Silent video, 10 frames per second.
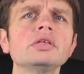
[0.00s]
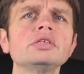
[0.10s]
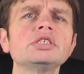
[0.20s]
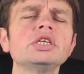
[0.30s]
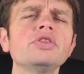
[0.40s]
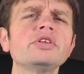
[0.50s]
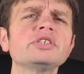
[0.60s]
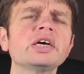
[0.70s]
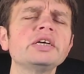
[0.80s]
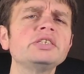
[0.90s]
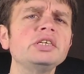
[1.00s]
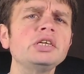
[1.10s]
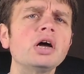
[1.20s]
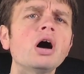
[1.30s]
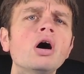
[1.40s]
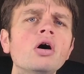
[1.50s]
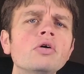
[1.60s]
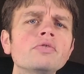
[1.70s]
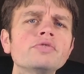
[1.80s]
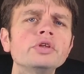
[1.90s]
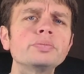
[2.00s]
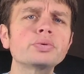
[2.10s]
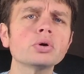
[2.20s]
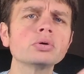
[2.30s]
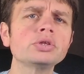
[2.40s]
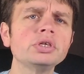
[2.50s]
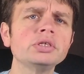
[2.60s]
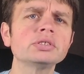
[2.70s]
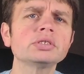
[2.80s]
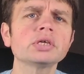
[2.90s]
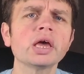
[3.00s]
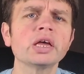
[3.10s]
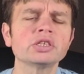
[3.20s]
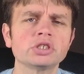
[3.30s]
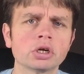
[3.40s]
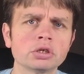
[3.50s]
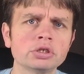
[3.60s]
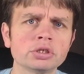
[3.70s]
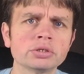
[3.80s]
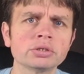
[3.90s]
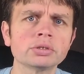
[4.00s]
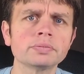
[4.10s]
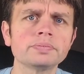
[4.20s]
synthesizing of the proteins and starches.